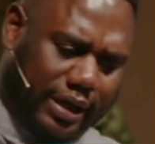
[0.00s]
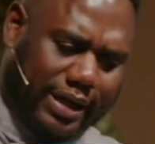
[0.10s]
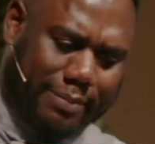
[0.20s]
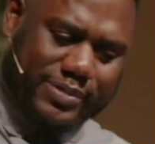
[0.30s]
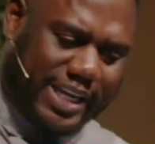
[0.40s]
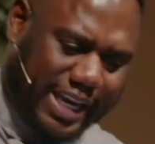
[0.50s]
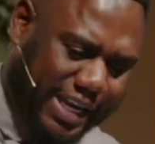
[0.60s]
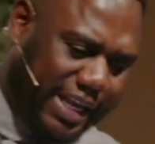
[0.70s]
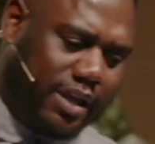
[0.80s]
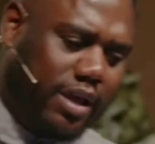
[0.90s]

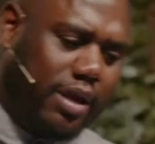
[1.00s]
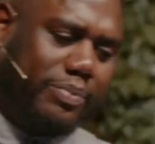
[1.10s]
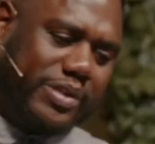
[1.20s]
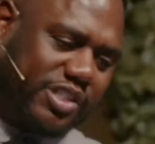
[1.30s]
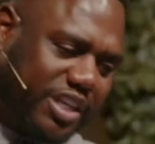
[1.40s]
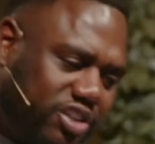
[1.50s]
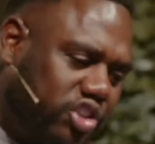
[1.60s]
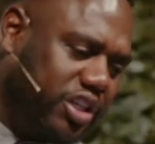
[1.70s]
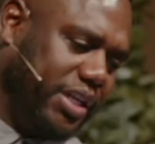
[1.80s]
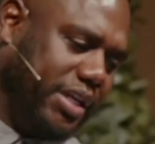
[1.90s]
obtaining
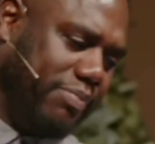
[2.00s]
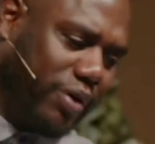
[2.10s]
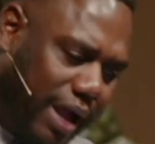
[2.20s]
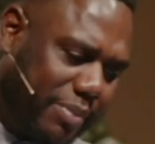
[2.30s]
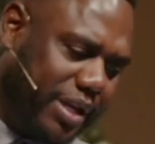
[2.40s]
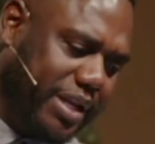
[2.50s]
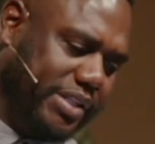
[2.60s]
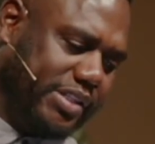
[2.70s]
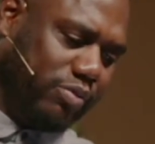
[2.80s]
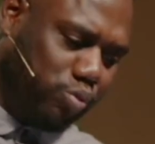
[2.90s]
position and prominence
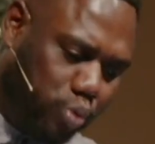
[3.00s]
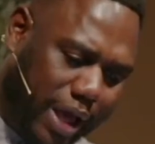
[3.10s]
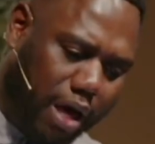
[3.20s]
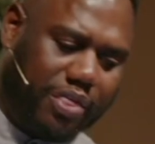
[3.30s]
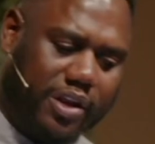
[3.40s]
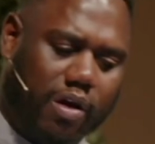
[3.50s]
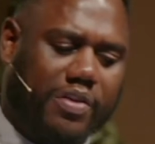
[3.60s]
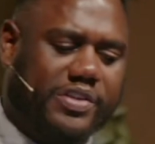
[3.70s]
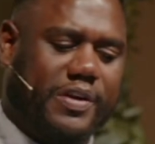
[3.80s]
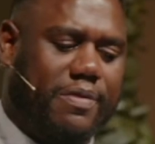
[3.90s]
and wealth and all
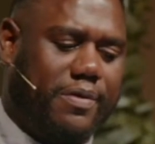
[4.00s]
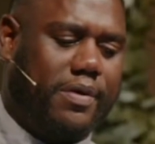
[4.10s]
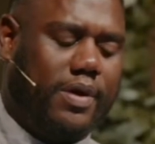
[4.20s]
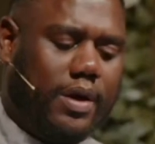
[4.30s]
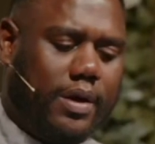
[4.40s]
these other